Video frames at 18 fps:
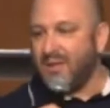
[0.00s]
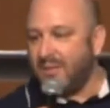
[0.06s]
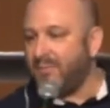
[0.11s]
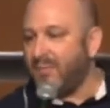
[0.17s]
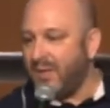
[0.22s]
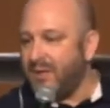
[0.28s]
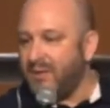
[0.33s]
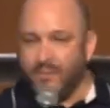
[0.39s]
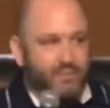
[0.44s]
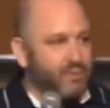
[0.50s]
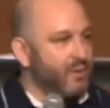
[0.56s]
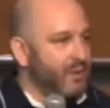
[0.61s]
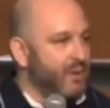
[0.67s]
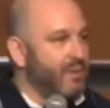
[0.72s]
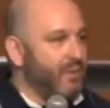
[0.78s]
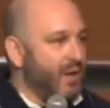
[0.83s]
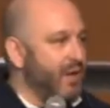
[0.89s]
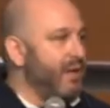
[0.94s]
in the.
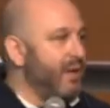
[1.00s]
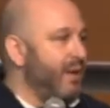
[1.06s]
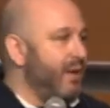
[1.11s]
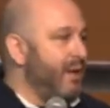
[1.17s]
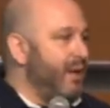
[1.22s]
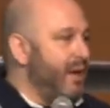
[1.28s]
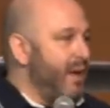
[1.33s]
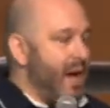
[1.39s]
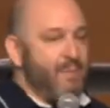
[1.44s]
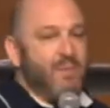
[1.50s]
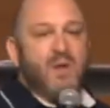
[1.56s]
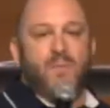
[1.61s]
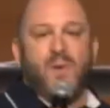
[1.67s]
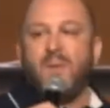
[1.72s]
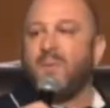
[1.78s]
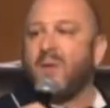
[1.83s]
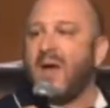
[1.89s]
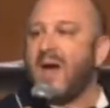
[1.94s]
Come on. How many
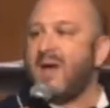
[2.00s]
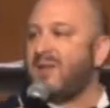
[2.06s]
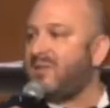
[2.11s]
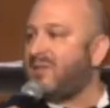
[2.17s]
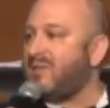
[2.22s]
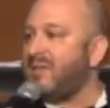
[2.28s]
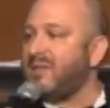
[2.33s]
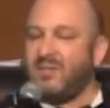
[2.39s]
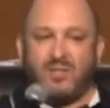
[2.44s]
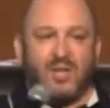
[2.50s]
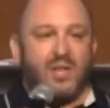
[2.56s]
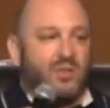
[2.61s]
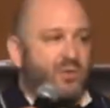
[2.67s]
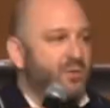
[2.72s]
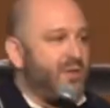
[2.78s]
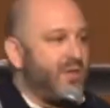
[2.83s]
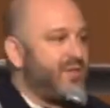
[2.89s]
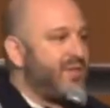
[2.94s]
people had to
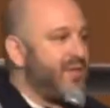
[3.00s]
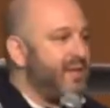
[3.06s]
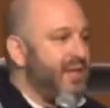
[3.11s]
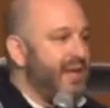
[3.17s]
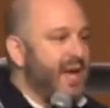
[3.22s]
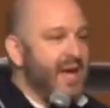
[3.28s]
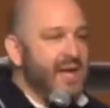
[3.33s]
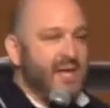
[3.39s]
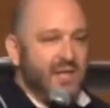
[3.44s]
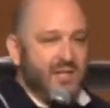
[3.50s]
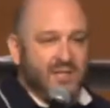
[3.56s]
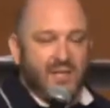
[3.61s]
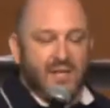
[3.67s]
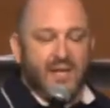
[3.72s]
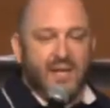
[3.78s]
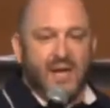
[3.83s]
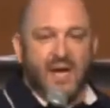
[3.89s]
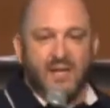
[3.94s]
sit through this in the 80s
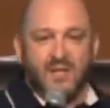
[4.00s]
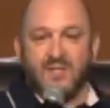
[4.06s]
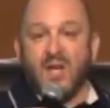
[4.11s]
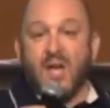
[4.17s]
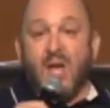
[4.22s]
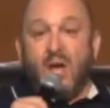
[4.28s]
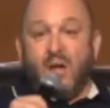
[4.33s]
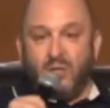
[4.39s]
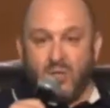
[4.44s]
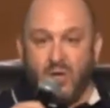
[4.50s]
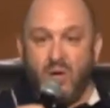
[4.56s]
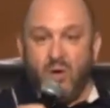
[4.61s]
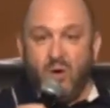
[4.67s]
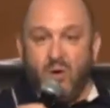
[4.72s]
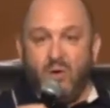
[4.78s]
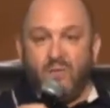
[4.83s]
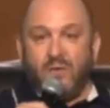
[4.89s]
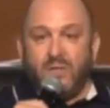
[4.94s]
and the 90s?
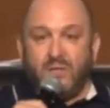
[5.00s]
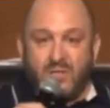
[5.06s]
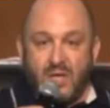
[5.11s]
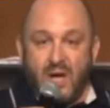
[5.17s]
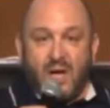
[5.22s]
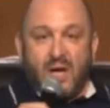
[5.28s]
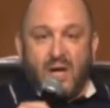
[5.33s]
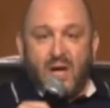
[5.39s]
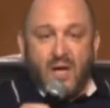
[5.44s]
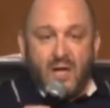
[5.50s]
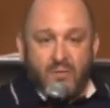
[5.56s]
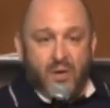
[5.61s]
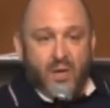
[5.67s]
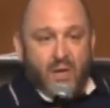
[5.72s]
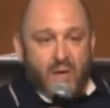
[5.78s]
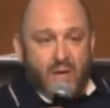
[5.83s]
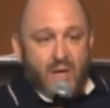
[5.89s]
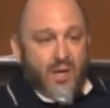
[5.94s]
Jehovah
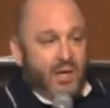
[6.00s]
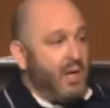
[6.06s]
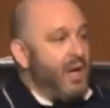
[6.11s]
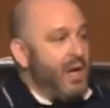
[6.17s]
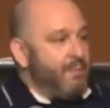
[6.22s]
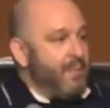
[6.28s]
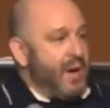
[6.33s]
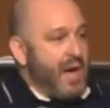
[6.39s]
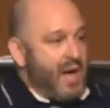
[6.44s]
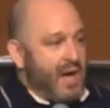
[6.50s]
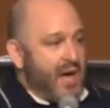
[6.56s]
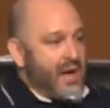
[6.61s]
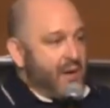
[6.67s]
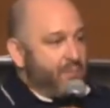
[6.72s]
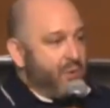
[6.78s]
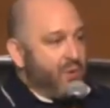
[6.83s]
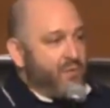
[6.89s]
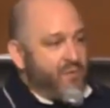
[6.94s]
Jireh,
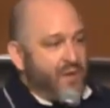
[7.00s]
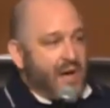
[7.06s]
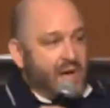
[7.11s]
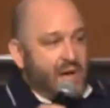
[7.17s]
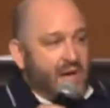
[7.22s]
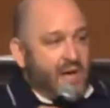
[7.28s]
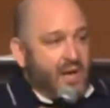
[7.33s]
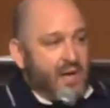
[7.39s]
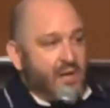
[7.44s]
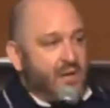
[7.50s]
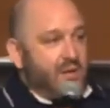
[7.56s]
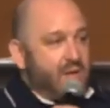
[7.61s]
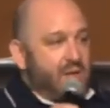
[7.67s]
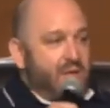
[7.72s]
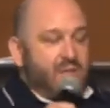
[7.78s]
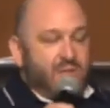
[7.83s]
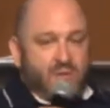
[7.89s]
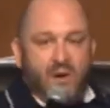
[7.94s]
my
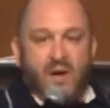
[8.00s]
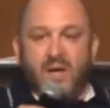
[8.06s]
provider, his